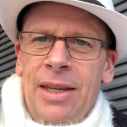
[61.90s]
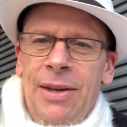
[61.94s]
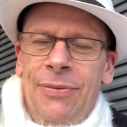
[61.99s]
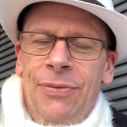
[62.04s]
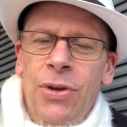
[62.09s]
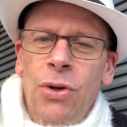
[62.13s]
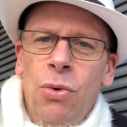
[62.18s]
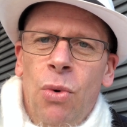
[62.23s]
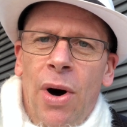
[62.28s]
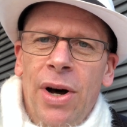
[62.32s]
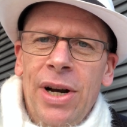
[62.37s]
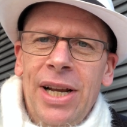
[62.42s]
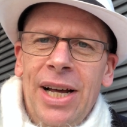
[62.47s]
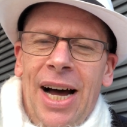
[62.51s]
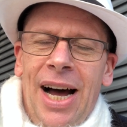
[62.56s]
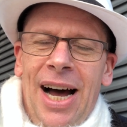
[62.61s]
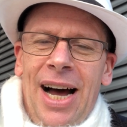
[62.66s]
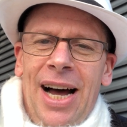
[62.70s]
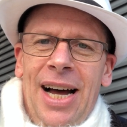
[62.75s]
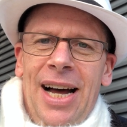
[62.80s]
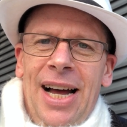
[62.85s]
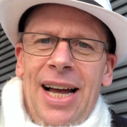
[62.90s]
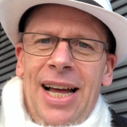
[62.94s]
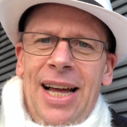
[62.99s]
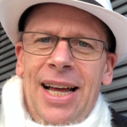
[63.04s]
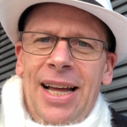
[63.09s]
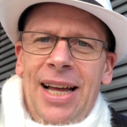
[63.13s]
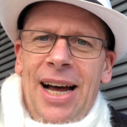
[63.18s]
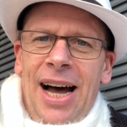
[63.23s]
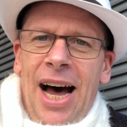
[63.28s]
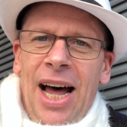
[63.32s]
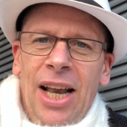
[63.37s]
If you want to
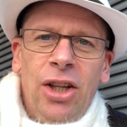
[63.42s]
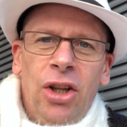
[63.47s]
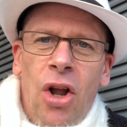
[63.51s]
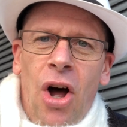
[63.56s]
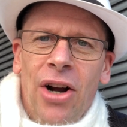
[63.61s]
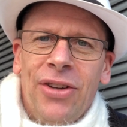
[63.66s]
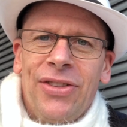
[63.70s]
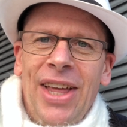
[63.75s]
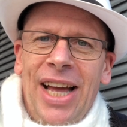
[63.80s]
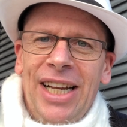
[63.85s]
unlock